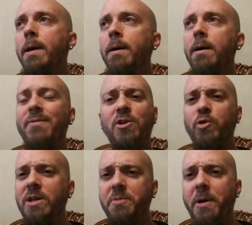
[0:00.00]

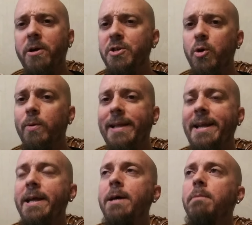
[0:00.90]
eventually his parents don't
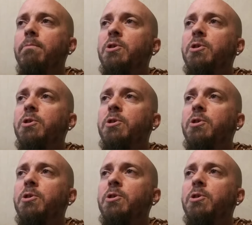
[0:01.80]
let him,